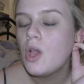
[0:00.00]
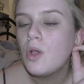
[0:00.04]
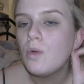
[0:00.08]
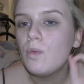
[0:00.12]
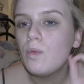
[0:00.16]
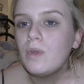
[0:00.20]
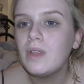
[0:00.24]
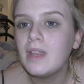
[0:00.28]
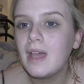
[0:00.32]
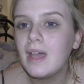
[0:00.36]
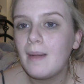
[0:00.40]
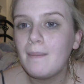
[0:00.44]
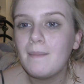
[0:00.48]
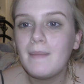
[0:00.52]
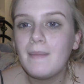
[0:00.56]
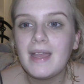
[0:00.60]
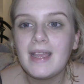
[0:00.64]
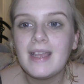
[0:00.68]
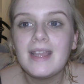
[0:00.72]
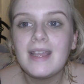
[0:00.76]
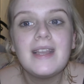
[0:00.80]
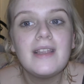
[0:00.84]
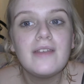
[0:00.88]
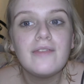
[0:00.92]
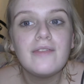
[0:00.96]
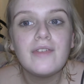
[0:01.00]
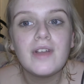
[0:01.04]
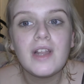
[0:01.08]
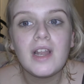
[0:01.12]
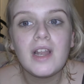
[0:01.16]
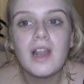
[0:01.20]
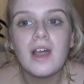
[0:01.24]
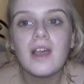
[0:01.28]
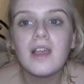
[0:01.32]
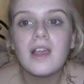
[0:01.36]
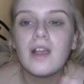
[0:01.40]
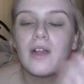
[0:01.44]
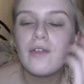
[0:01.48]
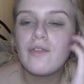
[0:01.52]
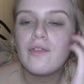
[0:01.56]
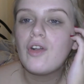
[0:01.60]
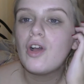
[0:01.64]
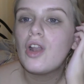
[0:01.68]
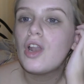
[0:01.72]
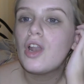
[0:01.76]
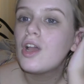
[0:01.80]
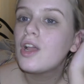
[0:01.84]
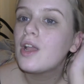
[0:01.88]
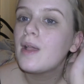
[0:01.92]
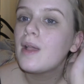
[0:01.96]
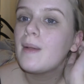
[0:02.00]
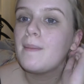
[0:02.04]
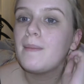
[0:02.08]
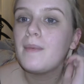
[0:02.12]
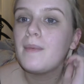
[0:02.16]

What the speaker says: without making it feel like I've got like